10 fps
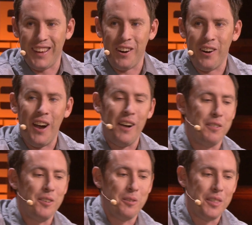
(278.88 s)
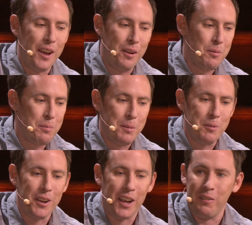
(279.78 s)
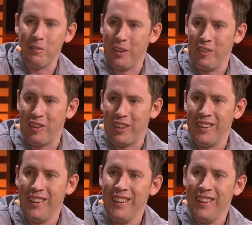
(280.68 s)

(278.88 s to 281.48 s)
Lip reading: in our office without people kind of flinching.